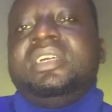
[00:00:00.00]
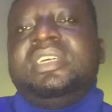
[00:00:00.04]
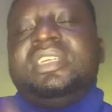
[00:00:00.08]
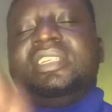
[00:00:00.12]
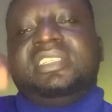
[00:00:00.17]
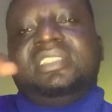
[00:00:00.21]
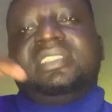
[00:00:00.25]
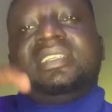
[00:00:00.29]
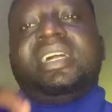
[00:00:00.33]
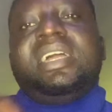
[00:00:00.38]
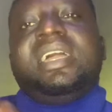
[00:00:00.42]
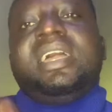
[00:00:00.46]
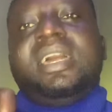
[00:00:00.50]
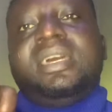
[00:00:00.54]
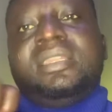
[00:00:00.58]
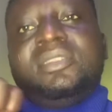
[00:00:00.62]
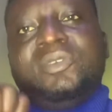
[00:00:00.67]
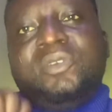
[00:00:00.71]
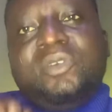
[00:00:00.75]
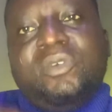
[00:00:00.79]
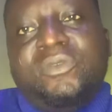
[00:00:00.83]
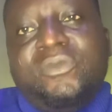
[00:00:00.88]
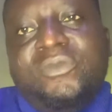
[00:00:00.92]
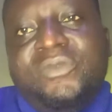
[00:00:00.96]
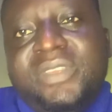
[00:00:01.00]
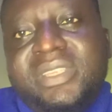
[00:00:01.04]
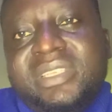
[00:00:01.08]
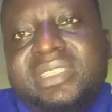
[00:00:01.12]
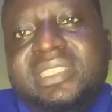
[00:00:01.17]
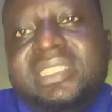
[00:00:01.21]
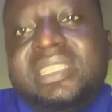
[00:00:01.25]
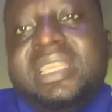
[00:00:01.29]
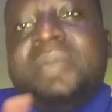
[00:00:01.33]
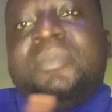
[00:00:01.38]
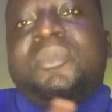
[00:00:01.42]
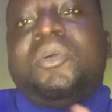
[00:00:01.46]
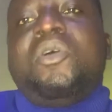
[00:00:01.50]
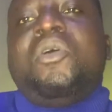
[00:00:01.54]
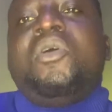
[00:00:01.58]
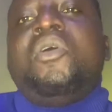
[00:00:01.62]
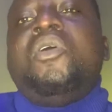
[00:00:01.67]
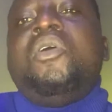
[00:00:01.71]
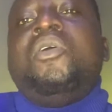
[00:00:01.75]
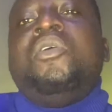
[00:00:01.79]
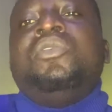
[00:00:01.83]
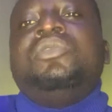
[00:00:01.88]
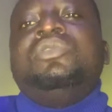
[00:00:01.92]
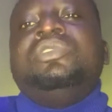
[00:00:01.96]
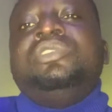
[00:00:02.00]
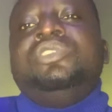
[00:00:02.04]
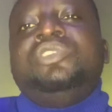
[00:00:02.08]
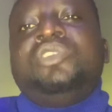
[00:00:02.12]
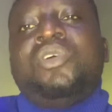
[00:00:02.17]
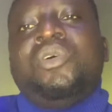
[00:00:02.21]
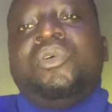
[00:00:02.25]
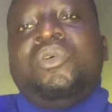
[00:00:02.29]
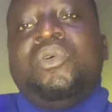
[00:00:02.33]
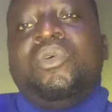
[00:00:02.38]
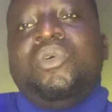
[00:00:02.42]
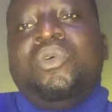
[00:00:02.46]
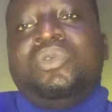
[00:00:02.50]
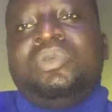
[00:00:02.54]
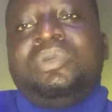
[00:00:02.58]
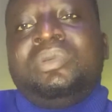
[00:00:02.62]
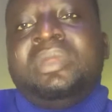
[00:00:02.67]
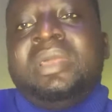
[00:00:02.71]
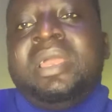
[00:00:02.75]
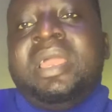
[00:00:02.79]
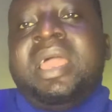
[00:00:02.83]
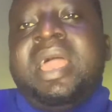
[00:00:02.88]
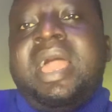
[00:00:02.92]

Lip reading: Try and convince them on your own,